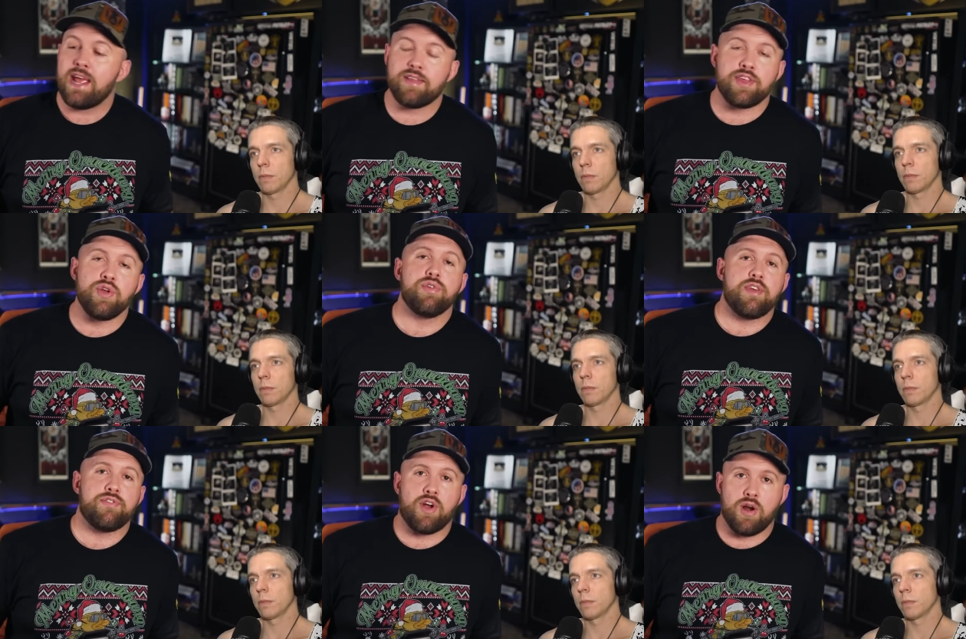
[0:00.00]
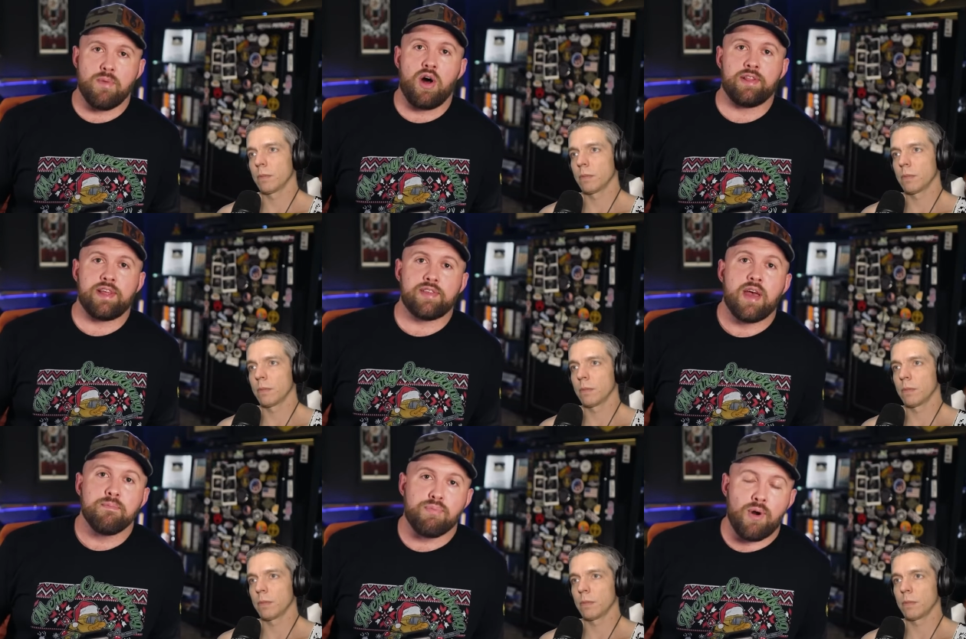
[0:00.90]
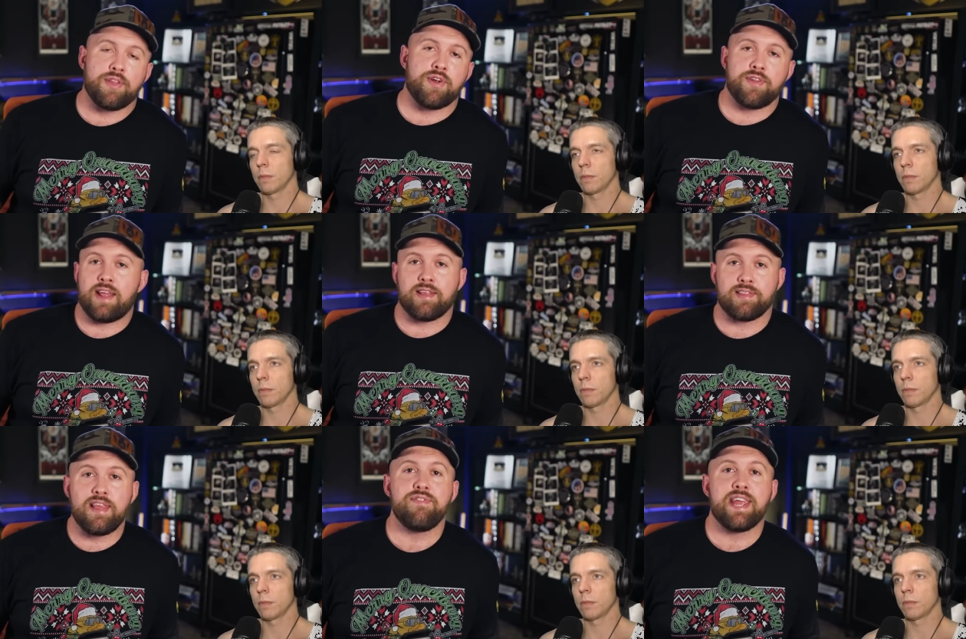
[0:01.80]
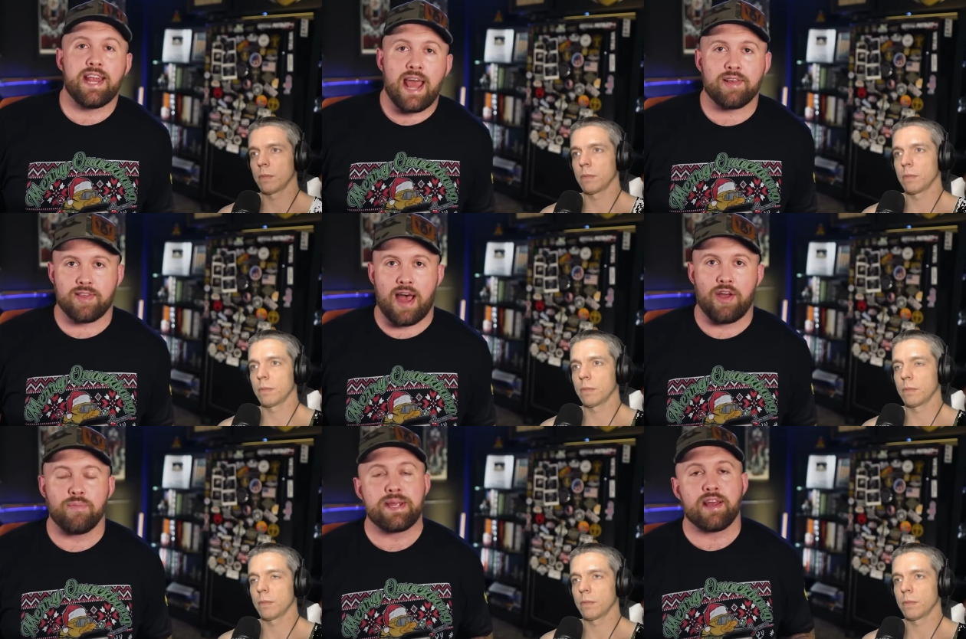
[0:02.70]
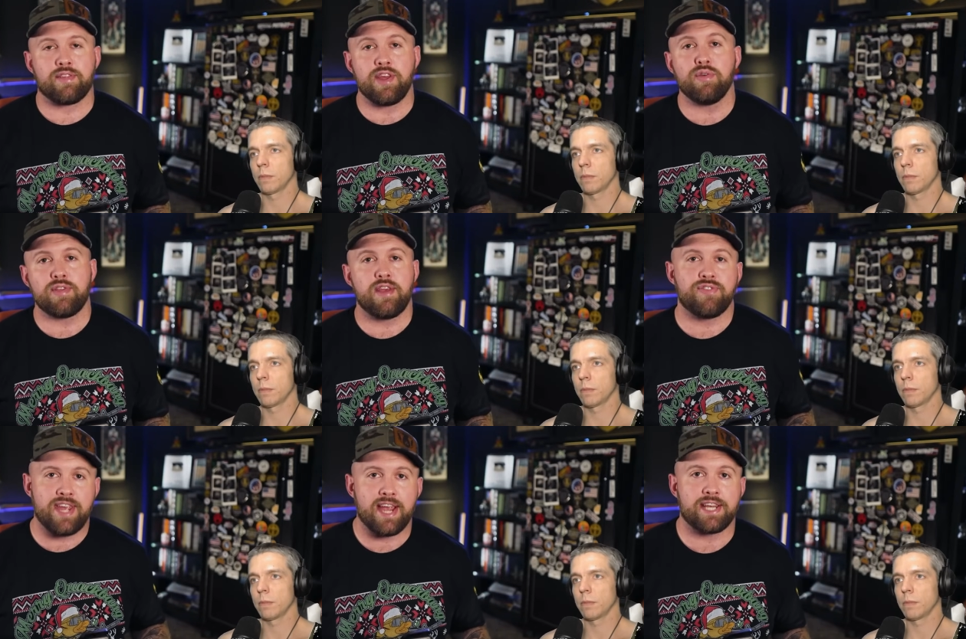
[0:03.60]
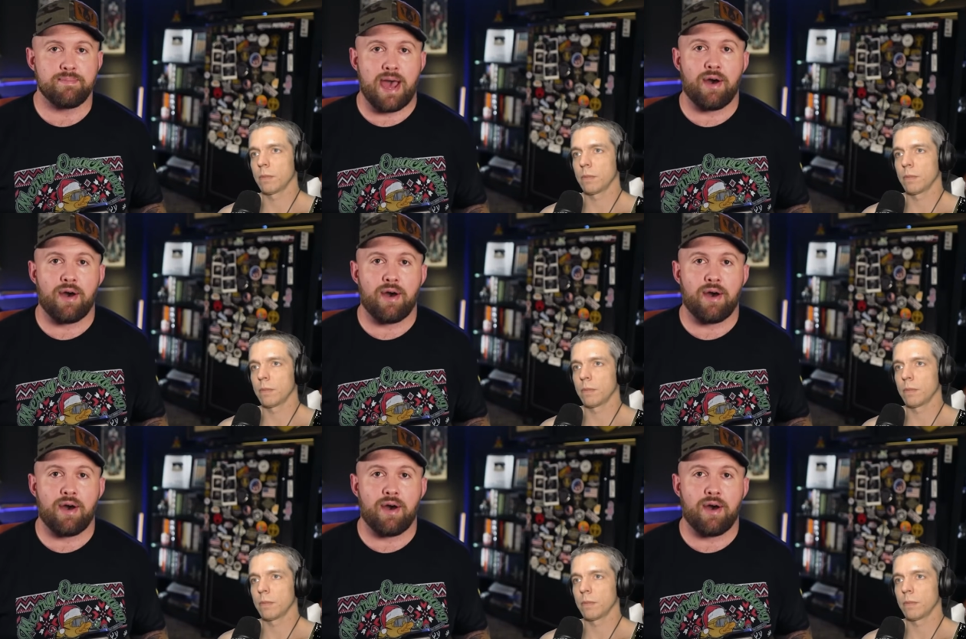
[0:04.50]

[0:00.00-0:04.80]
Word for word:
Speaker 1: is Yusuf Karamanli's brother that is living in exile because Yusuf kicked him